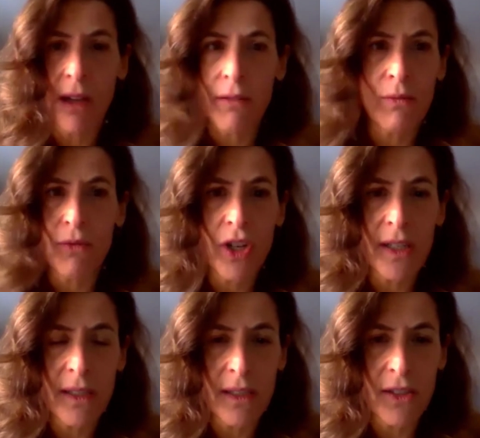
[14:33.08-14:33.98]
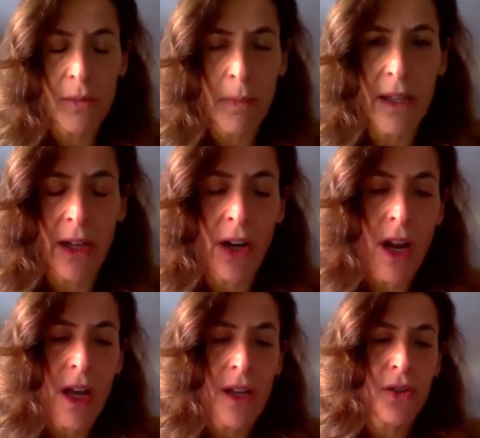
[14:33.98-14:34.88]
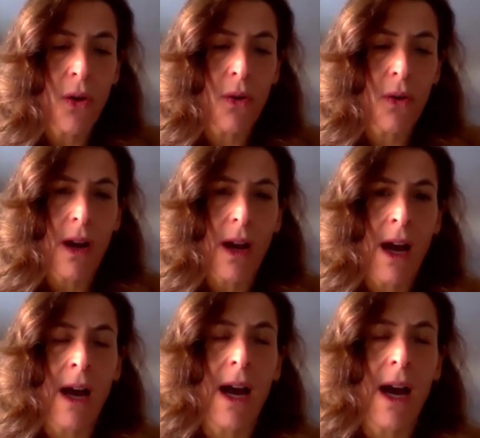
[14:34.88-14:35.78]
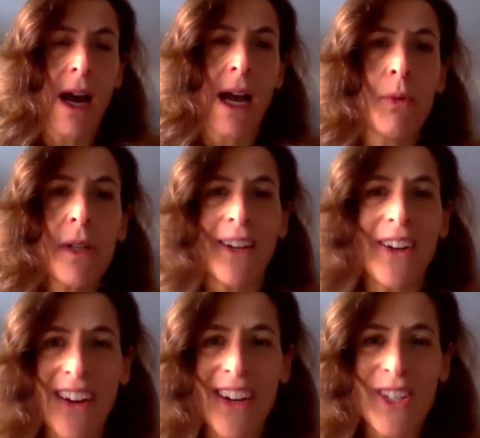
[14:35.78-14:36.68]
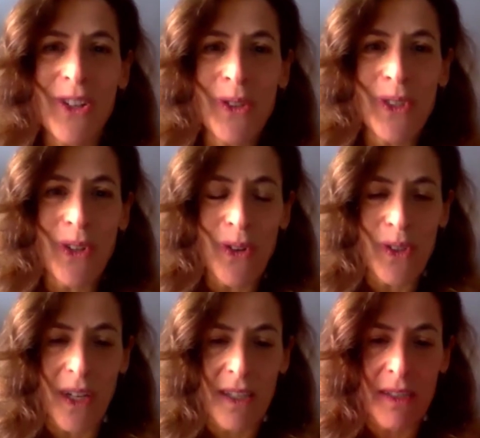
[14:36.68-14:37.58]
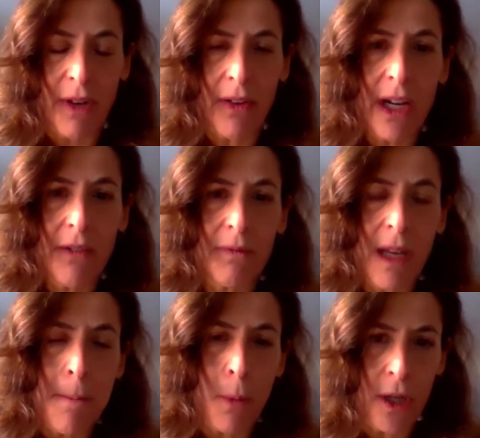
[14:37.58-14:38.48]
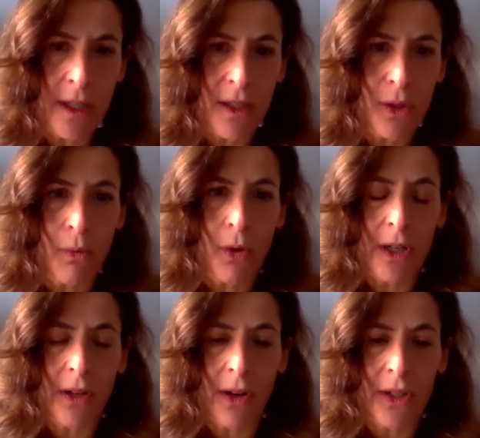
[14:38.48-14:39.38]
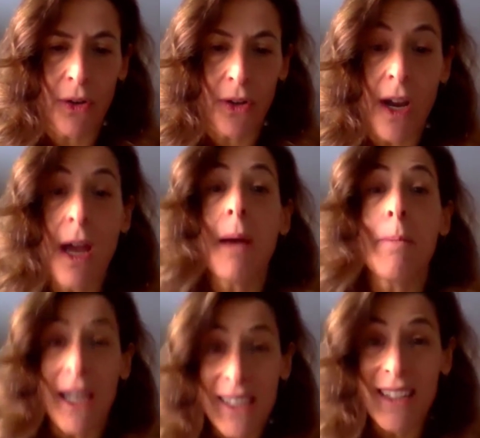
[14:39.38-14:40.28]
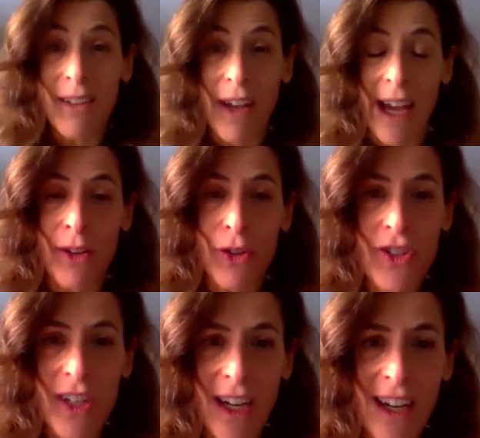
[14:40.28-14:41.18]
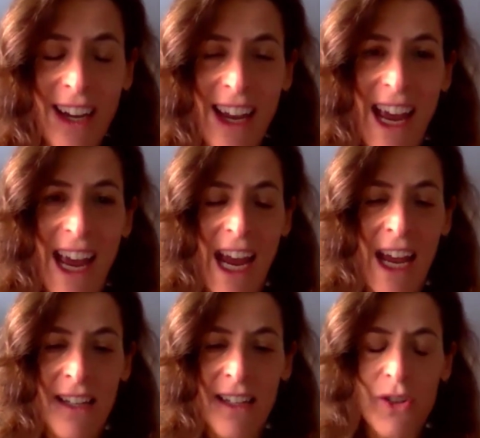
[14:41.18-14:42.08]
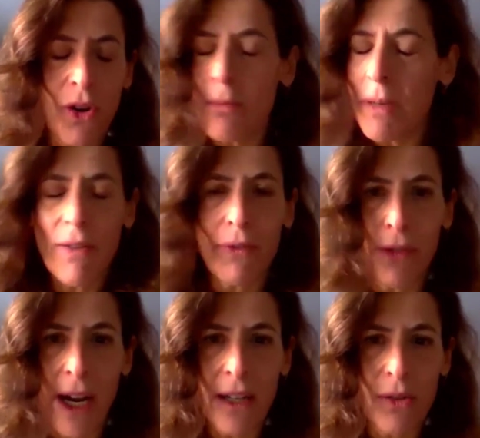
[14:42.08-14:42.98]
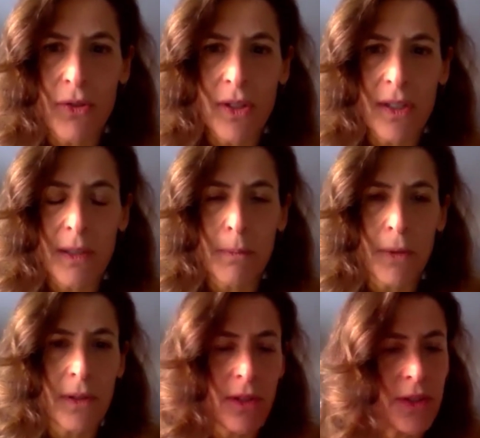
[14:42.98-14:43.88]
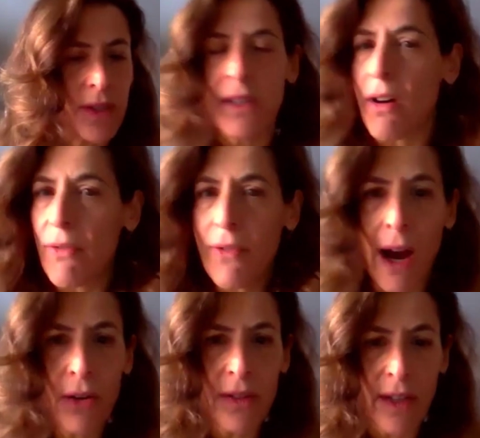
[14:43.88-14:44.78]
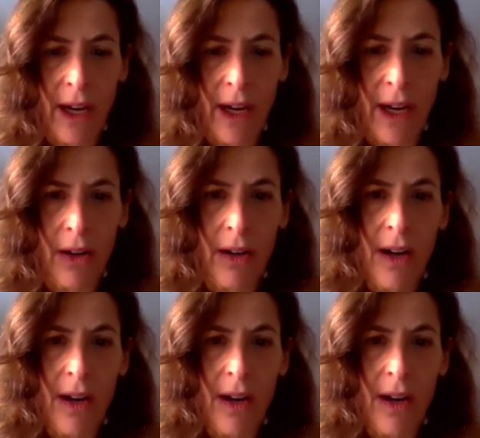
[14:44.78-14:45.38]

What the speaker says: and just be there. So I would encourage you. So it's very important to work on your positive energy, and don't be afraid to just put yourself out there.